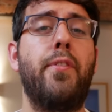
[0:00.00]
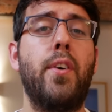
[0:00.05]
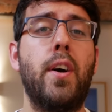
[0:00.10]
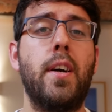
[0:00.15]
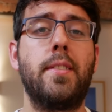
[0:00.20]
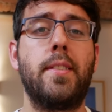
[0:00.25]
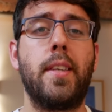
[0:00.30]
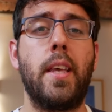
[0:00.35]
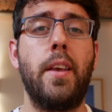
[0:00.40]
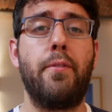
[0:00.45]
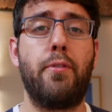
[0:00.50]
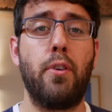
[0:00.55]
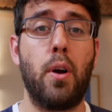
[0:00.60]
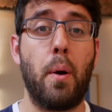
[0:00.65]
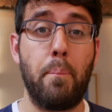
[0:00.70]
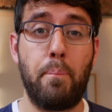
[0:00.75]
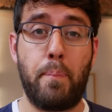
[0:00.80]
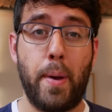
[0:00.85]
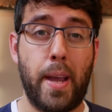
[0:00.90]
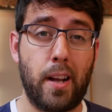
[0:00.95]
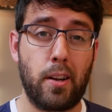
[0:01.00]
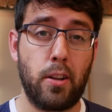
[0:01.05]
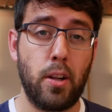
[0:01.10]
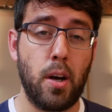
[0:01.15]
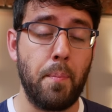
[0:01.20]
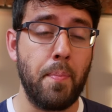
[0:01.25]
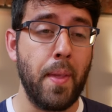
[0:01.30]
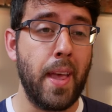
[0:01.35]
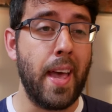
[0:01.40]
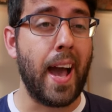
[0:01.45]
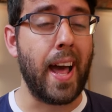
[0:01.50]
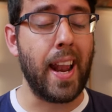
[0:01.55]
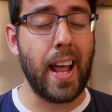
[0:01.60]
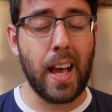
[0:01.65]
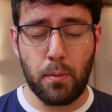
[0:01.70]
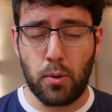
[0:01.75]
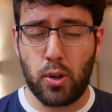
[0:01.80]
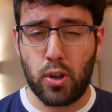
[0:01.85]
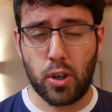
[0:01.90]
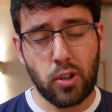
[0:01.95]
first team for a big club, and
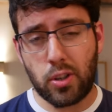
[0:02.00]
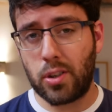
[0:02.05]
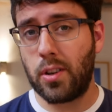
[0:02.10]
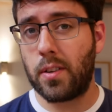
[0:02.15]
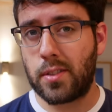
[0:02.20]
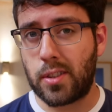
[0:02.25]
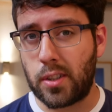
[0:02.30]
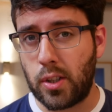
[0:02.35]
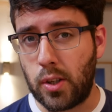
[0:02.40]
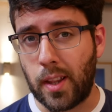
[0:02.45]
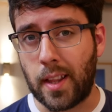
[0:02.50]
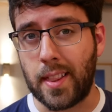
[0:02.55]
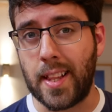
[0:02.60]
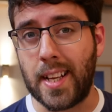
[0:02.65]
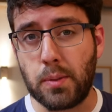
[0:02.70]
I'm good enough to do that.